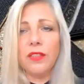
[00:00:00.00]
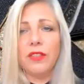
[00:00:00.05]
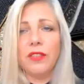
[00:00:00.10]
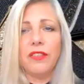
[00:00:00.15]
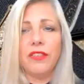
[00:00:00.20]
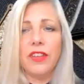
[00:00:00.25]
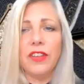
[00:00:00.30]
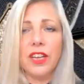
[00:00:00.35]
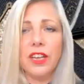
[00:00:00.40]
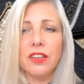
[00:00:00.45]
the
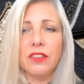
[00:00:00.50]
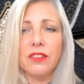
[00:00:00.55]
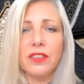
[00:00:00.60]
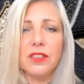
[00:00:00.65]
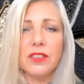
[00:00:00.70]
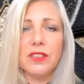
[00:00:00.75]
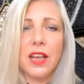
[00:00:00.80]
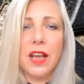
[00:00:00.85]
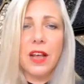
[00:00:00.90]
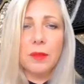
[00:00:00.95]
finger
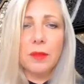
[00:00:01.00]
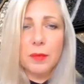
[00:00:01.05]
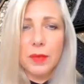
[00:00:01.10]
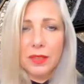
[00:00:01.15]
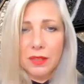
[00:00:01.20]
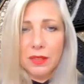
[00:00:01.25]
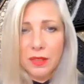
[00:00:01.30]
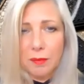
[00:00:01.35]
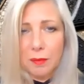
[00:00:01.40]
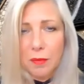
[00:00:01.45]
and tell me
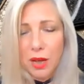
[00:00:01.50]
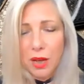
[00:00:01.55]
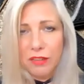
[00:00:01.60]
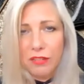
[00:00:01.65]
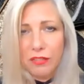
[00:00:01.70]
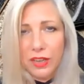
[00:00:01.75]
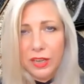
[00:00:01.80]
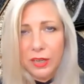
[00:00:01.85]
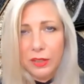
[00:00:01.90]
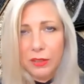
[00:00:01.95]
that my
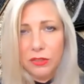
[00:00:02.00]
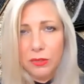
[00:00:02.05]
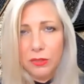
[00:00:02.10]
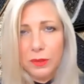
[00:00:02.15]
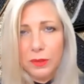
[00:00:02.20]
failed